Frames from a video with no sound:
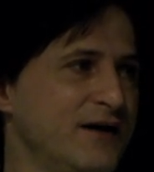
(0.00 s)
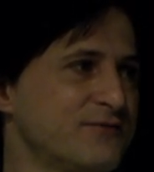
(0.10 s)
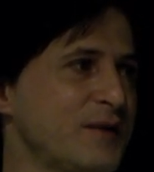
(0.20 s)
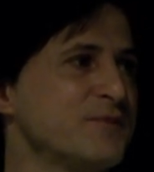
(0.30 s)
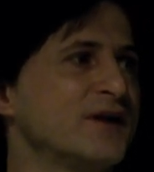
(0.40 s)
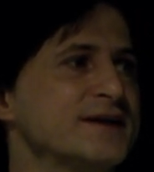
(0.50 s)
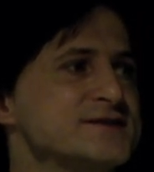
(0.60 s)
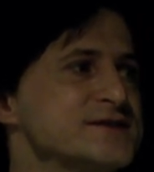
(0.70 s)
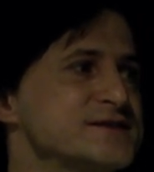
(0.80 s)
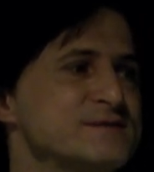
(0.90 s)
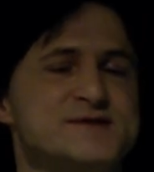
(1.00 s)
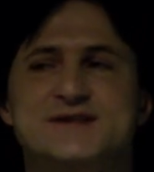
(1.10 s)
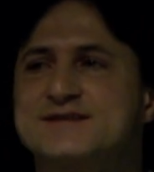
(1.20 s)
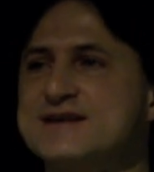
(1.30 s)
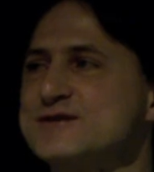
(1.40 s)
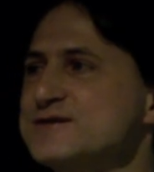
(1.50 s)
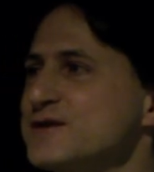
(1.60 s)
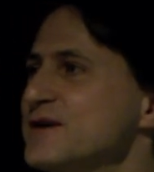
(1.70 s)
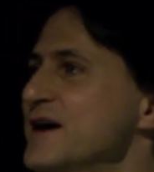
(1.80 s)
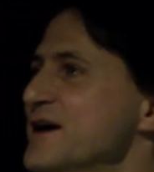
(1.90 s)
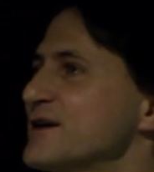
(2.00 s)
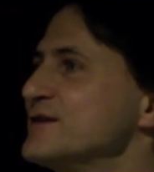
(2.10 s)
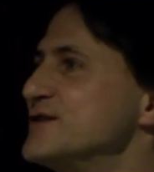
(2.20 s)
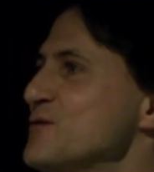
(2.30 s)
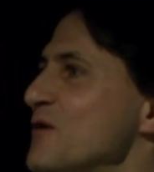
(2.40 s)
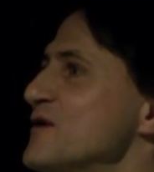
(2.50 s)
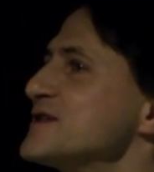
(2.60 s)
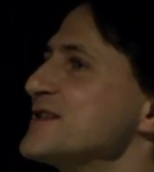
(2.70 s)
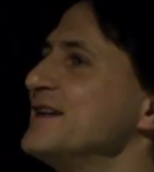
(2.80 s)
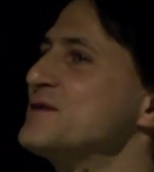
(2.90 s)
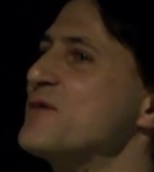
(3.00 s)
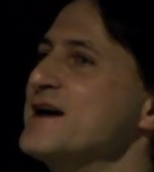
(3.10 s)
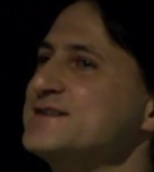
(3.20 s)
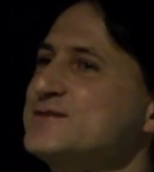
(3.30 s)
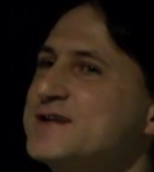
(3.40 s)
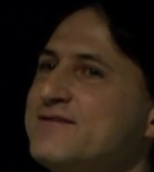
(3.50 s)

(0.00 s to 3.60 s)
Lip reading: Threat modeling systems. There's also consumer versus enterprise use.